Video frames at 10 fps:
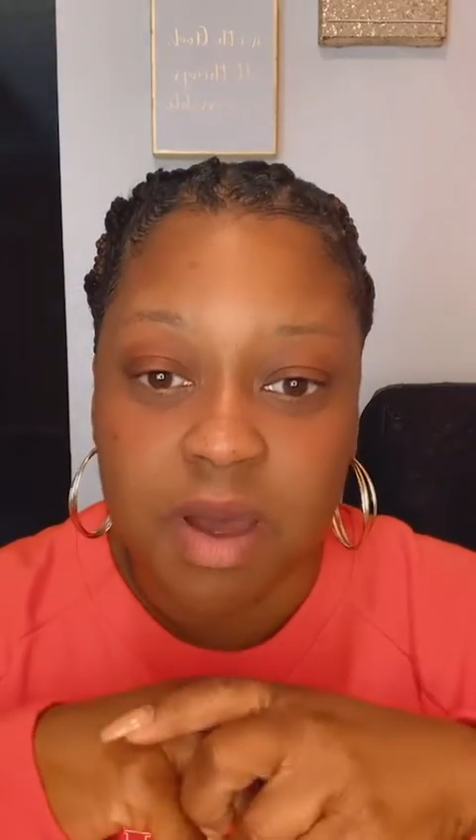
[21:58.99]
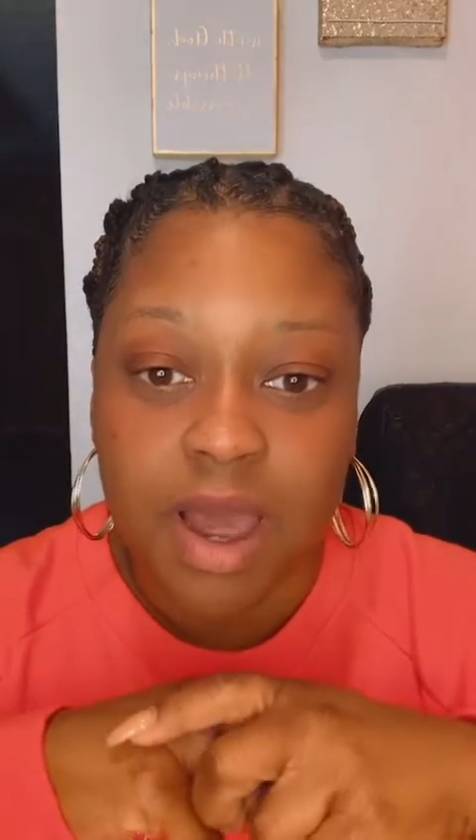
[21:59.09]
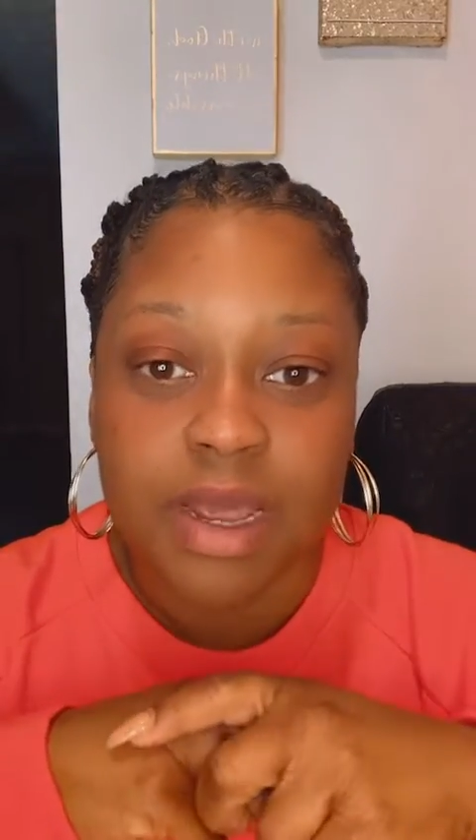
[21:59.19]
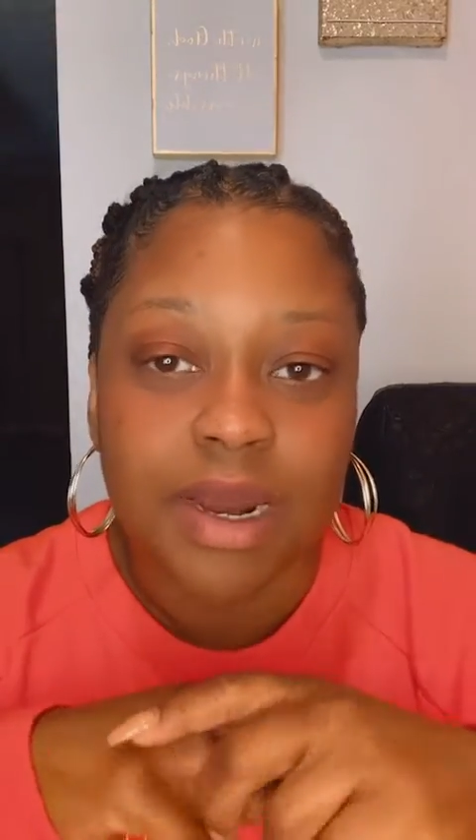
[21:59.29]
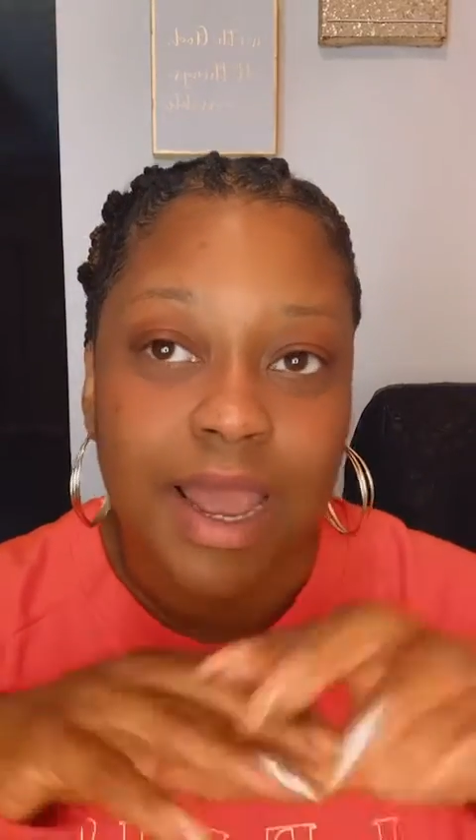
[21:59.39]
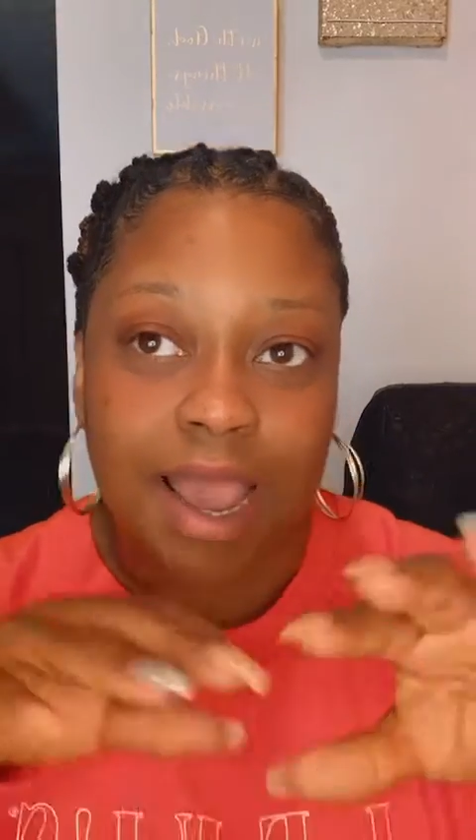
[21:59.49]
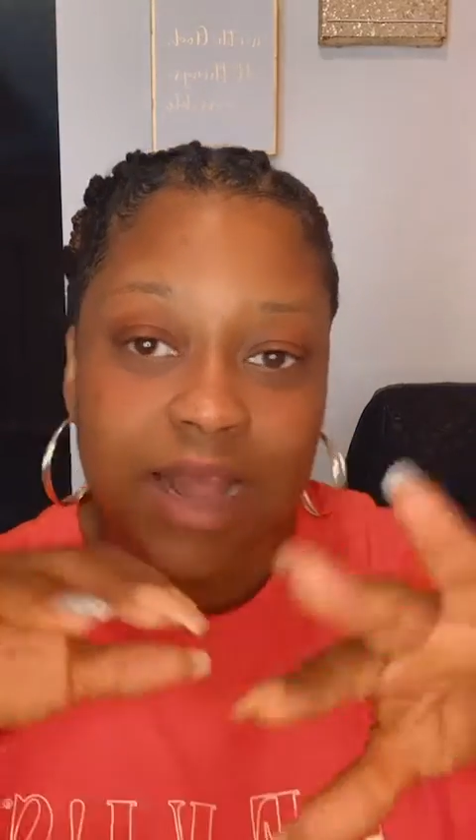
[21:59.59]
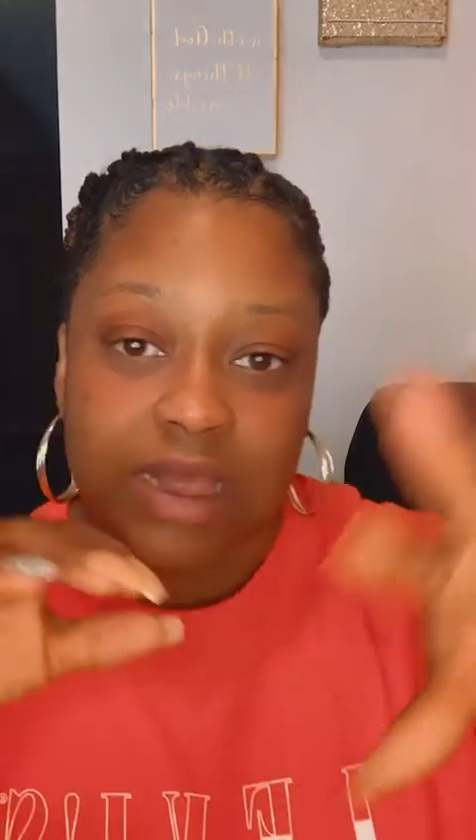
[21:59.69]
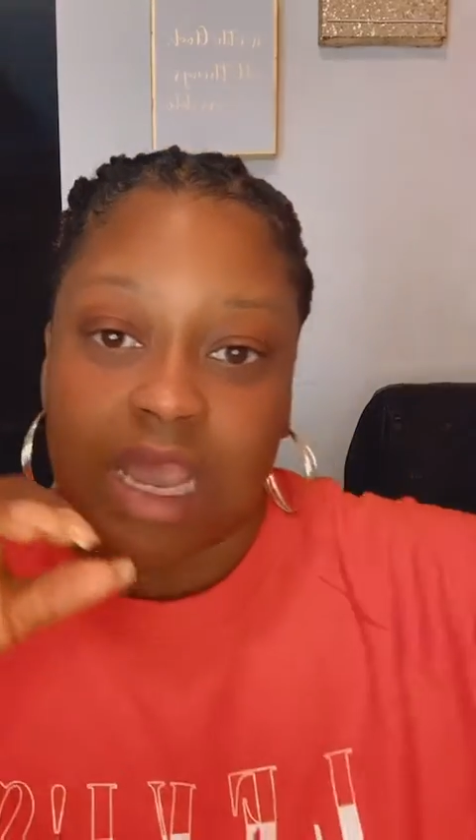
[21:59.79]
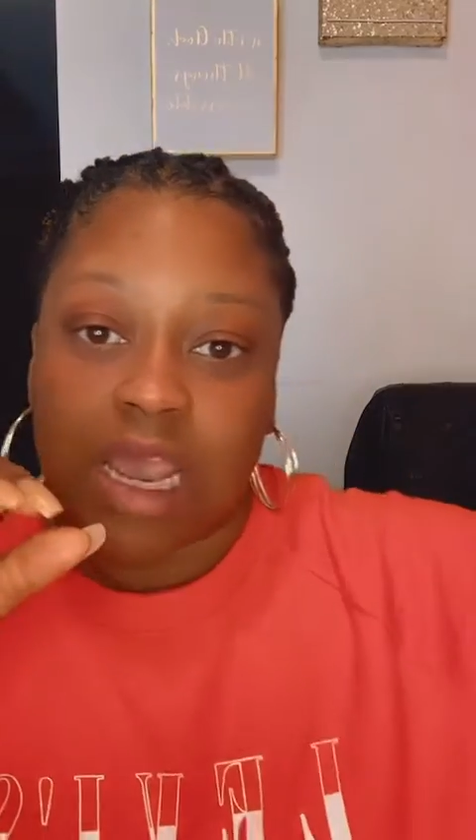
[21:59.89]
we did an
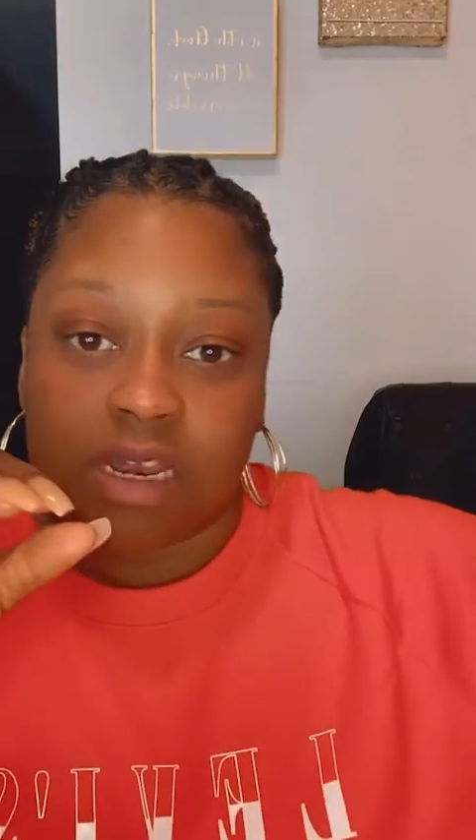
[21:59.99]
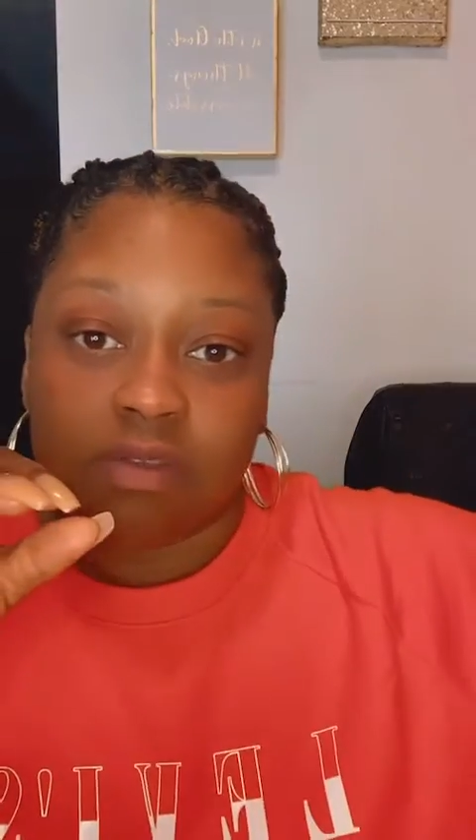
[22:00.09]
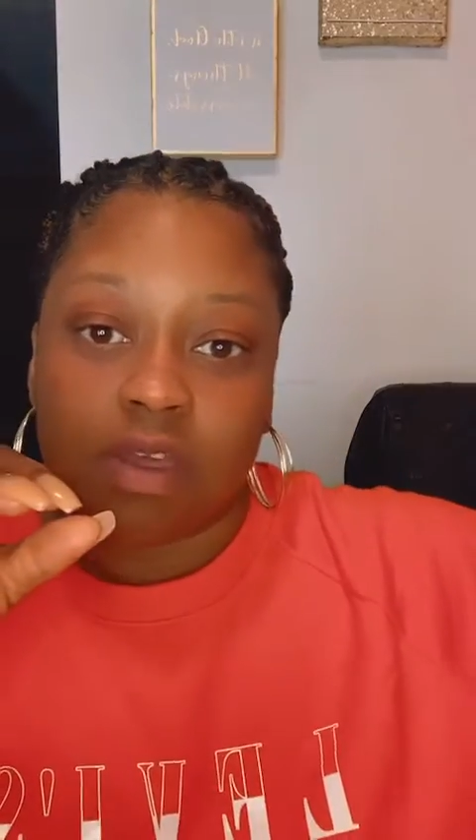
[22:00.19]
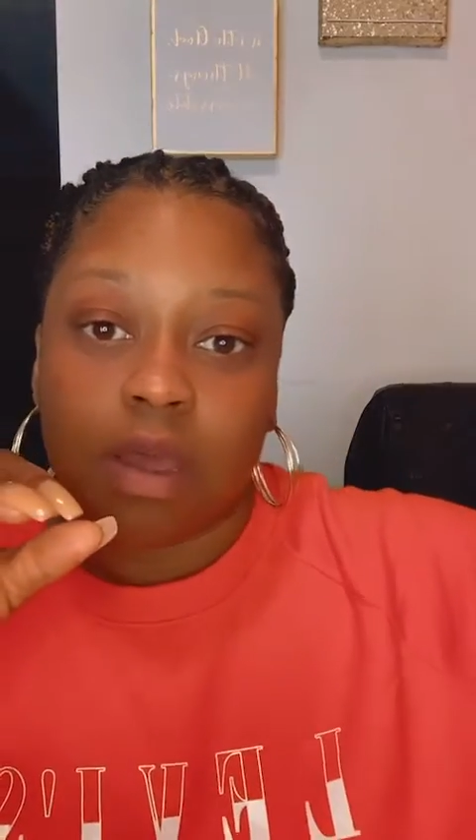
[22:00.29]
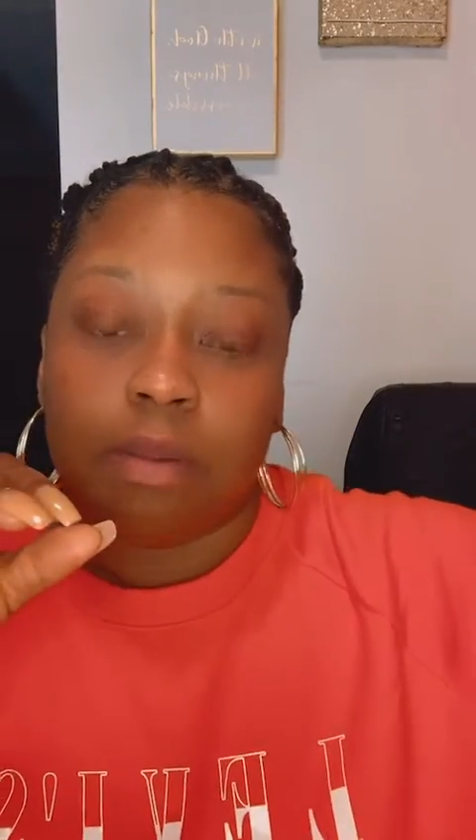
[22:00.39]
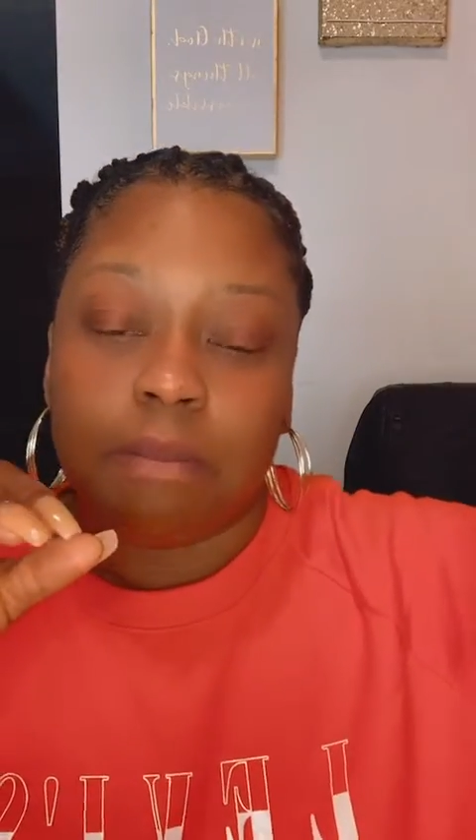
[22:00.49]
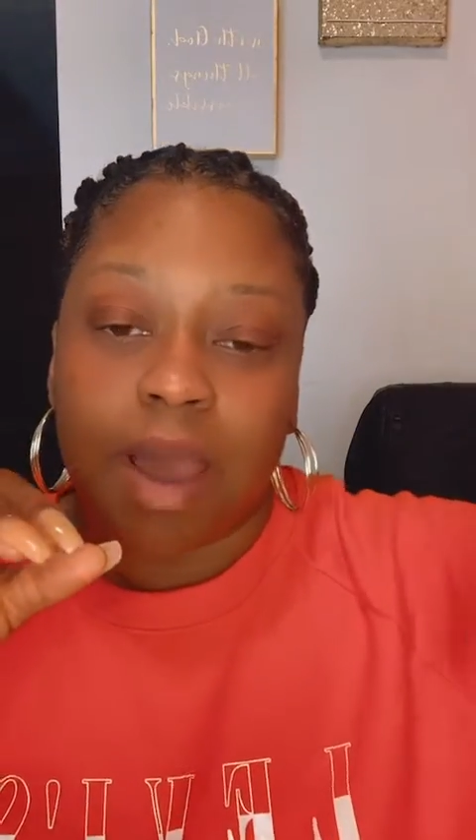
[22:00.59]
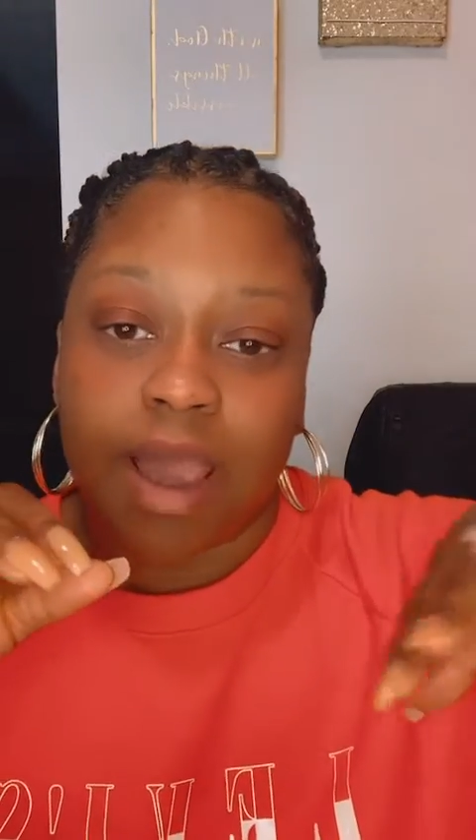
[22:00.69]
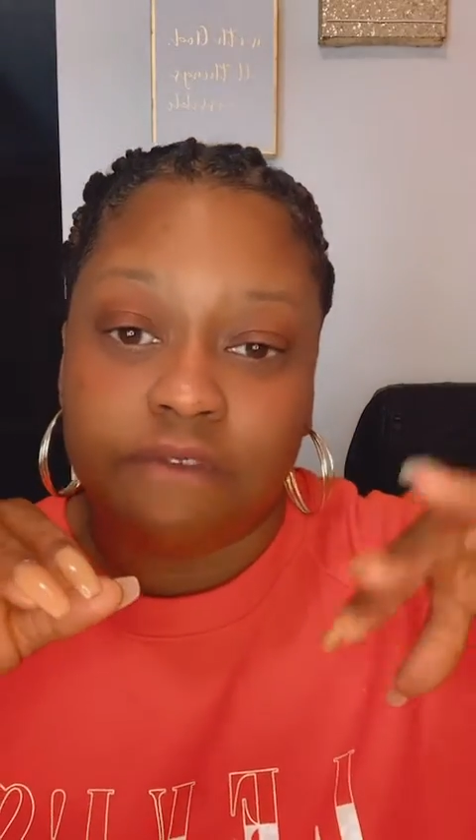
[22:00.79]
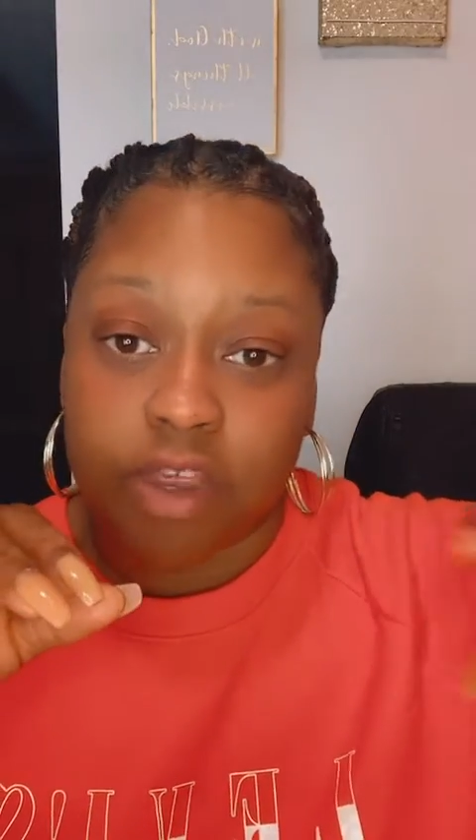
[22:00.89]

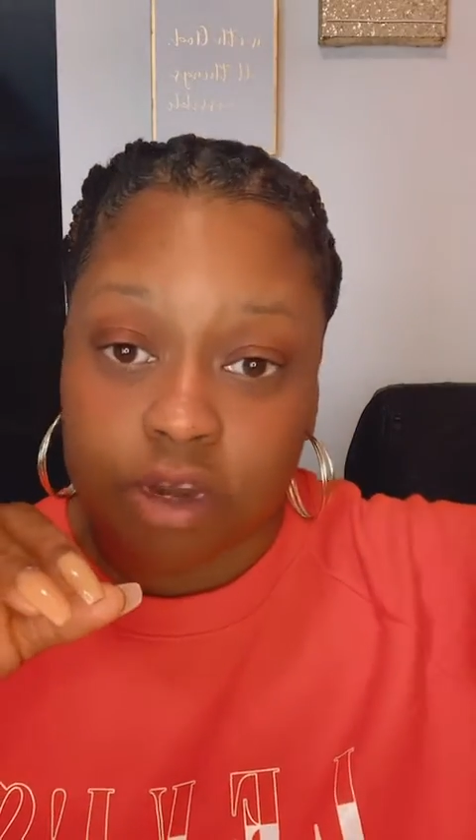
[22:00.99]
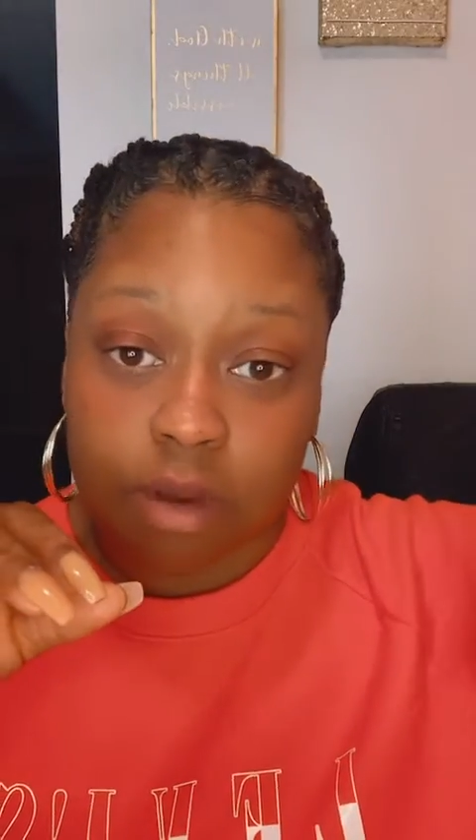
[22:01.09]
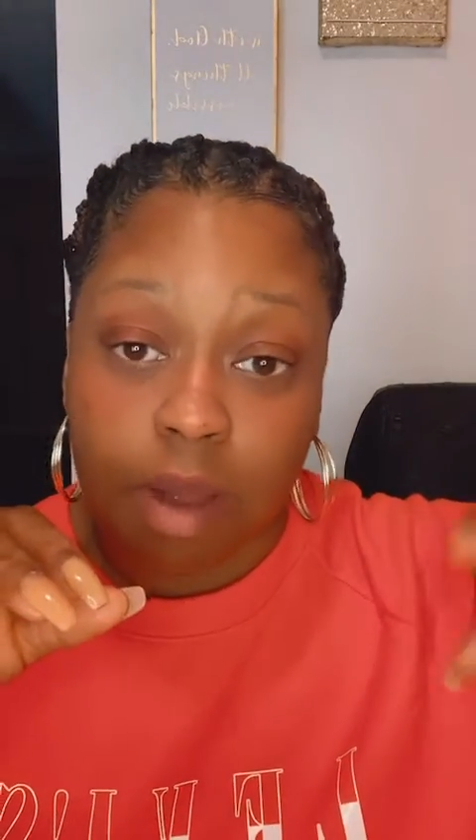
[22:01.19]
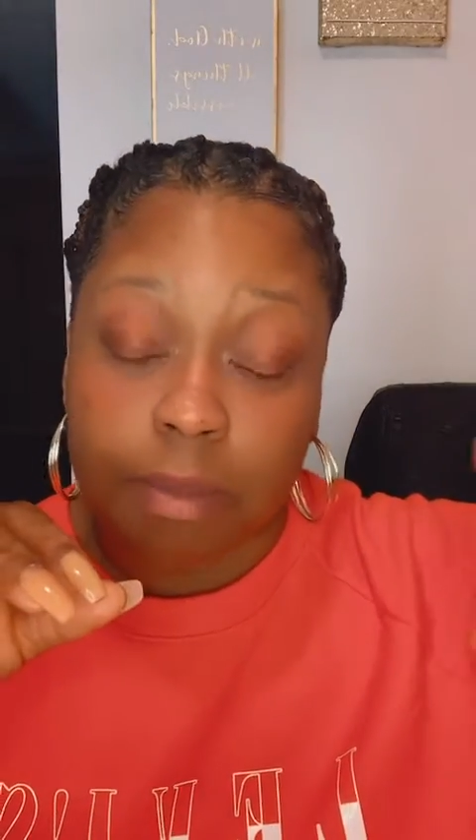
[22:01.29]
announcement with the